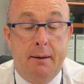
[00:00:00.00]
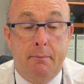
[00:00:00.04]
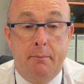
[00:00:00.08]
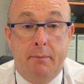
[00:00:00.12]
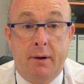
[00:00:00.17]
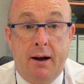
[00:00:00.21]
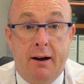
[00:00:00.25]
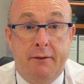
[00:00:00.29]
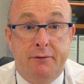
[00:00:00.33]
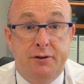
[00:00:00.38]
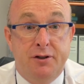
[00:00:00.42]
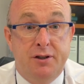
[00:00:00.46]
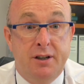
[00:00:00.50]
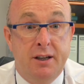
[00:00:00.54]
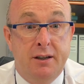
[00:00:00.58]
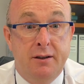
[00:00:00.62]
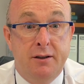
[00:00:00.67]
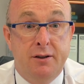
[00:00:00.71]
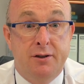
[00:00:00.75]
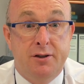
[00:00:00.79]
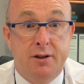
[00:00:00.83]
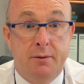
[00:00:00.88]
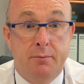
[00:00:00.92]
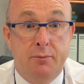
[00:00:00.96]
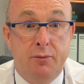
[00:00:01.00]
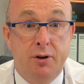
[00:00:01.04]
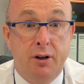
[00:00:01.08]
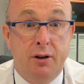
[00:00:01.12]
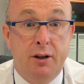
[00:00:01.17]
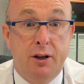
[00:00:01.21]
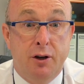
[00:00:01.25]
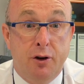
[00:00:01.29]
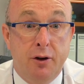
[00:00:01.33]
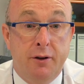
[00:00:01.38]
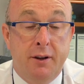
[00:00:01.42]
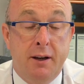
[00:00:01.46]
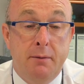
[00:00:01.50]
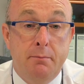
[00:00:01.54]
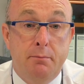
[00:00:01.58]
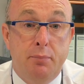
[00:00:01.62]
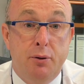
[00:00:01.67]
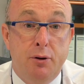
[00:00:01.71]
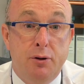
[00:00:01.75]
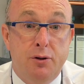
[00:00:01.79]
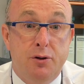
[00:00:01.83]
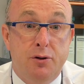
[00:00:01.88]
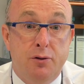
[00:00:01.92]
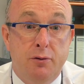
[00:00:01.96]
have seen some really good
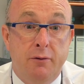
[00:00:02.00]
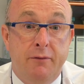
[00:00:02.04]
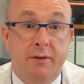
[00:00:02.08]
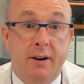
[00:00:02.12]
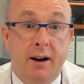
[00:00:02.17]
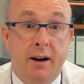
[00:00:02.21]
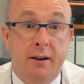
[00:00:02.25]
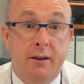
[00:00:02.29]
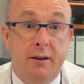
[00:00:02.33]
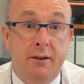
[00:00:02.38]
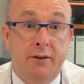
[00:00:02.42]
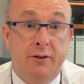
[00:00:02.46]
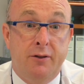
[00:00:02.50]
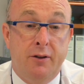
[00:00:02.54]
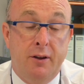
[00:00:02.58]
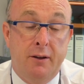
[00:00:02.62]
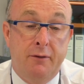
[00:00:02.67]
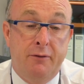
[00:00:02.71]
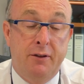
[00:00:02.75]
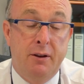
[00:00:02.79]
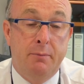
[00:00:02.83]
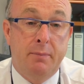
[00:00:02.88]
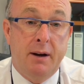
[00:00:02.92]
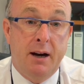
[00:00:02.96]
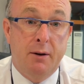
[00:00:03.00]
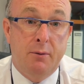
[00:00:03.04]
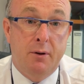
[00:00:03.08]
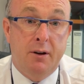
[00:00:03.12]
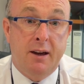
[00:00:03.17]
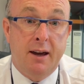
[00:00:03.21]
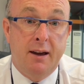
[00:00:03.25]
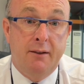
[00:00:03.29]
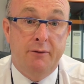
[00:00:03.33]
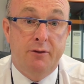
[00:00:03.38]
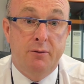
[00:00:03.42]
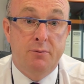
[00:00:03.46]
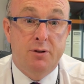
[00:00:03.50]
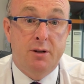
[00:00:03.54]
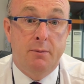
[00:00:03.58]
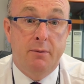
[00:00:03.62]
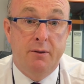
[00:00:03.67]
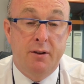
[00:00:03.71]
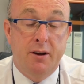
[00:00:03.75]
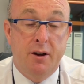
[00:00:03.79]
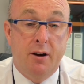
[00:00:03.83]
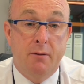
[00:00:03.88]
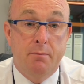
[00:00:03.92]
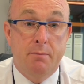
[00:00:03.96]
input so far. That's the feedback we get from some
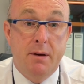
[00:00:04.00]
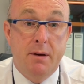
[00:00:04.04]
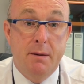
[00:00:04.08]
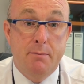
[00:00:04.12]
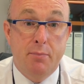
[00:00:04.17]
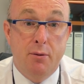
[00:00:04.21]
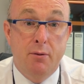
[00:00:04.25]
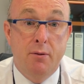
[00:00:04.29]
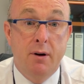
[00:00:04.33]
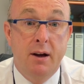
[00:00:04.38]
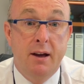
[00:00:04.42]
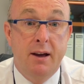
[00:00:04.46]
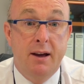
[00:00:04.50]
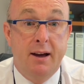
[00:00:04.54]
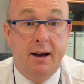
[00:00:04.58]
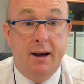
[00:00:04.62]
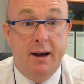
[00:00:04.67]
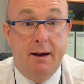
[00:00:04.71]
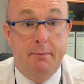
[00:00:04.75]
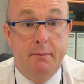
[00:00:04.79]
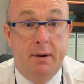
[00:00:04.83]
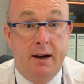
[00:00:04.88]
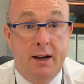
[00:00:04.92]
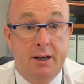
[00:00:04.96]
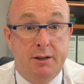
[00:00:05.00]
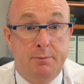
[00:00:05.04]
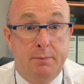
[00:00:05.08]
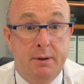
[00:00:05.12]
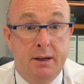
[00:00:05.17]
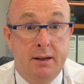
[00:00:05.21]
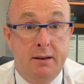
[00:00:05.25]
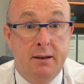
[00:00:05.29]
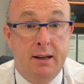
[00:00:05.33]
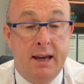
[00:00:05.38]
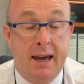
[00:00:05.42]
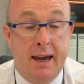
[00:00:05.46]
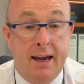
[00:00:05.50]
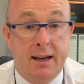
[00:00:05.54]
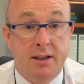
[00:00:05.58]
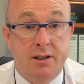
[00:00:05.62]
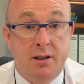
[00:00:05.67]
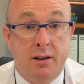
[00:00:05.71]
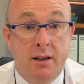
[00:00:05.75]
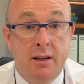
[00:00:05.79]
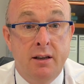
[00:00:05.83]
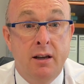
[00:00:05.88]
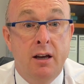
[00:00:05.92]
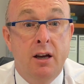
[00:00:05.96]
of the young people has been
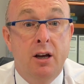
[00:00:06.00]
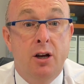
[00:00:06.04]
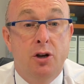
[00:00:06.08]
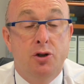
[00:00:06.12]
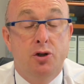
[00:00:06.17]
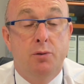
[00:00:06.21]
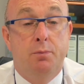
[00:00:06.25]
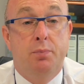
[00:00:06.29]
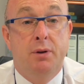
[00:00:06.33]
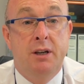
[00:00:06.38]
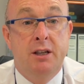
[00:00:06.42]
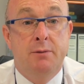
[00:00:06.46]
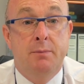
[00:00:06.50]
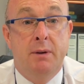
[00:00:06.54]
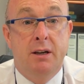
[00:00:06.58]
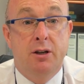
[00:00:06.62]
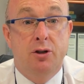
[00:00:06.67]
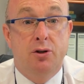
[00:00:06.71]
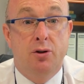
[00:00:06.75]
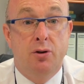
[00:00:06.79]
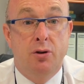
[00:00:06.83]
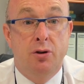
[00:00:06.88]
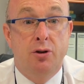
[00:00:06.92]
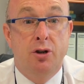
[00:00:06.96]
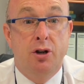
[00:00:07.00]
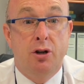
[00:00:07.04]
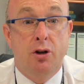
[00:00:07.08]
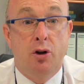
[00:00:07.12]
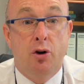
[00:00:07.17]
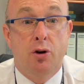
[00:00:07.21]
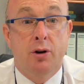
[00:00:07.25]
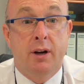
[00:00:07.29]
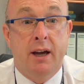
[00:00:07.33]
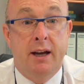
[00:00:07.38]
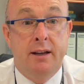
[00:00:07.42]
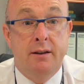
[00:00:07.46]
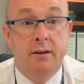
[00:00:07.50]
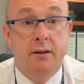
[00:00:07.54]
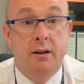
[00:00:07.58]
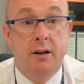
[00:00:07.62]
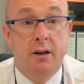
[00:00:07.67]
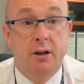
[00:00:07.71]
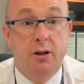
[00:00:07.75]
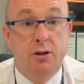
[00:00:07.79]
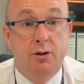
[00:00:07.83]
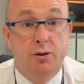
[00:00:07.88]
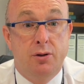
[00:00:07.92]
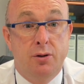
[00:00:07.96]
excellent. So please make sure you log in
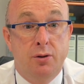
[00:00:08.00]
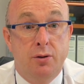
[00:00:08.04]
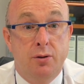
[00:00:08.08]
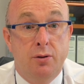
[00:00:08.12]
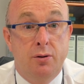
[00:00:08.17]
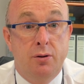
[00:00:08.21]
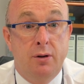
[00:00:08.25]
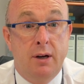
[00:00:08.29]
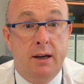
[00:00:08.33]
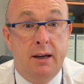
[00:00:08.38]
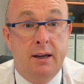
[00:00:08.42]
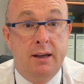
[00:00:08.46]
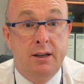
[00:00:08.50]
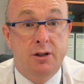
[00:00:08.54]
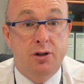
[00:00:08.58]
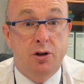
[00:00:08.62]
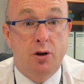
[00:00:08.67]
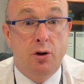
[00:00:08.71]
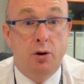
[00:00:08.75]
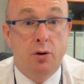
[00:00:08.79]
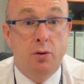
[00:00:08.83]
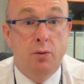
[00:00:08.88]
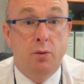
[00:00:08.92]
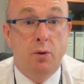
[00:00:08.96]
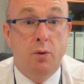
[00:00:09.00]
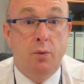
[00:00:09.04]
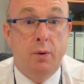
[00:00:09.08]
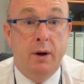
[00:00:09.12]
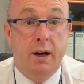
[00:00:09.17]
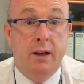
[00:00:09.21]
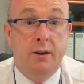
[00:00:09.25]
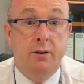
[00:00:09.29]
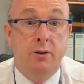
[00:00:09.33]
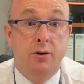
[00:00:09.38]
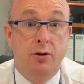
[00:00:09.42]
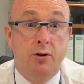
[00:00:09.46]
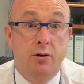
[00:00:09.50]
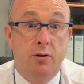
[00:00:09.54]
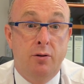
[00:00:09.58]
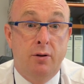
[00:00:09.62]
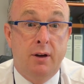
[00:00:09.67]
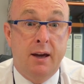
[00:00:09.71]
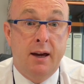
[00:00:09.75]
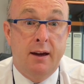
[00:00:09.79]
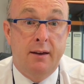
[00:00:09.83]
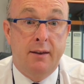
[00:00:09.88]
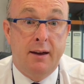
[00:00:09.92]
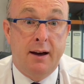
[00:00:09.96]
to ESchool when you
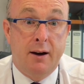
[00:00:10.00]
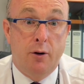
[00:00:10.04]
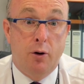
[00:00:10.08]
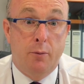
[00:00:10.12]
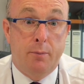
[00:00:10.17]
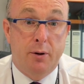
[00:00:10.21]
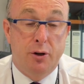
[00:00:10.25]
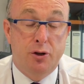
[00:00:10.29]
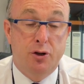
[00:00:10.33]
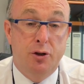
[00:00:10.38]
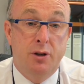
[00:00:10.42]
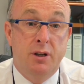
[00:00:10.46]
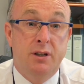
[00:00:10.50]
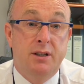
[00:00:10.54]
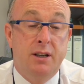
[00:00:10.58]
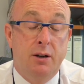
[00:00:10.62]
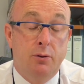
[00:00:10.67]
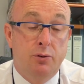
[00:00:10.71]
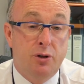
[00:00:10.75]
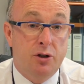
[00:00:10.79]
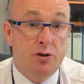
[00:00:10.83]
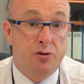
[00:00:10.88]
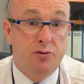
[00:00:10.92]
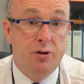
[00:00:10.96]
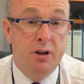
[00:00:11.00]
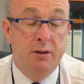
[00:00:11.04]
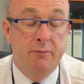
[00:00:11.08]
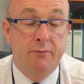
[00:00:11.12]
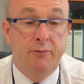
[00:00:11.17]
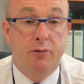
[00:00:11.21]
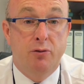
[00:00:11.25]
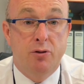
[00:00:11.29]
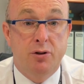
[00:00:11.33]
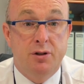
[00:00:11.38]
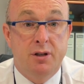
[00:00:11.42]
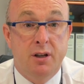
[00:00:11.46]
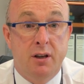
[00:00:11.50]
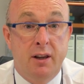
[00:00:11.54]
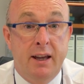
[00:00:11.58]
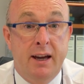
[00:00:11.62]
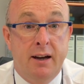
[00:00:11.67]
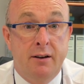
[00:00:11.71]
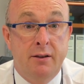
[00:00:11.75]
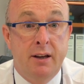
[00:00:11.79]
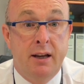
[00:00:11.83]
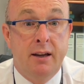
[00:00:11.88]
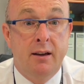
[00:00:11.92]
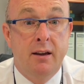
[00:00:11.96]
get that opportunity. It will just reinforce the
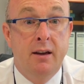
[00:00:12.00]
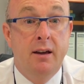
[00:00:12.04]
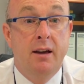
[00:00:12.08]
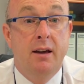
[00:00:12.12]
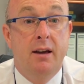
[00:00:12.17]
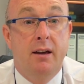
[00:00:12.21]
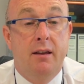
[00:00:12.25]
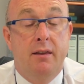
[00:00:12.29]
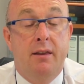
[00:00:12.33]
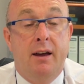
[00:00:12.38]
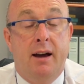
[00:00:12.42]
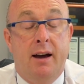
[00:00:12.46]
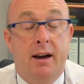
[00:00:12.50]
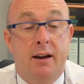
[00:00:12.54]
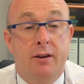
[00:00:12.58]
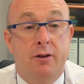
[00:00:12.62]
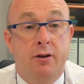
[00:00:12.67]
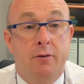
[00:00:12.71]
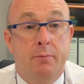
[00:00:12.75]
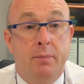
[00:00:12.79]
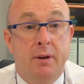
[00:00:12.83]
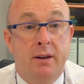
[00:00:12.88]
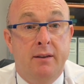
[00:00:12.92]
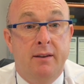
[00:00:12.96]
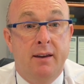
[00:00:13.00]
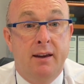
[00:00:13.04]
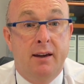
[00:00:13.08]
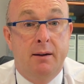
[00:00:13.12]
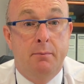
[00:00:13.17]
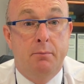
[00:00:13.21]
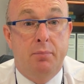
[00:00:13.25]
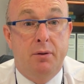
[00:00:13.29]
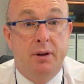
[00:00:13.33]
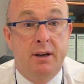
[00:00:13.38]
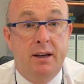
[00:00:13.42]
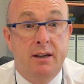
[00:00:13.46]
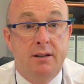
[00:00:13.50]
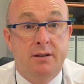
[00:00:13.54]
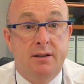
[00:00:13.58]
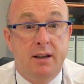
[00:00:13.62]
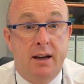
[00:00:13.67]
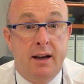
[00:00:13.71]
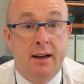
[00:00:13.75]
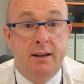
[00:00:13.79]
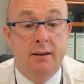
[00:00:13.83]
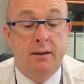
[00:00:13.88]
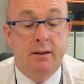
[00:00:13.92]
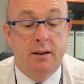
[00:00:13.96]
learning that you've been taking place
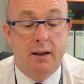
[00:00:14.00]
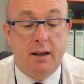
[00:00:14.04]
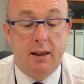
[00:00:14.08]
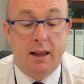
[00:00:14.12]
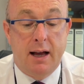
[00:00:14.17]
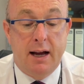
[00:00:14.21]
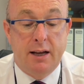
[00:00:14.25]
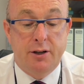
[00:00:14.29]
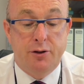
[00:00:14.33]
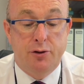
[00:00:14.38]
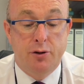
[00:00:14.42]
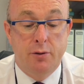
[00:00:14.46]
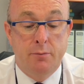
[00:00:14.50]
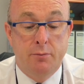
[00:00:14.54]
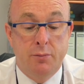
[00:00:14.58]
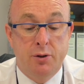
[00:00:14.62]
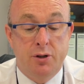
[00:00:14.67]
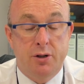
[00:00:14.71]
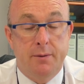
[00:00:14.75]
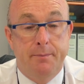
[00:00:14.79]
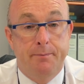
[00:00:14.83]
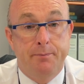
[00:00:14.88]
in classrooms.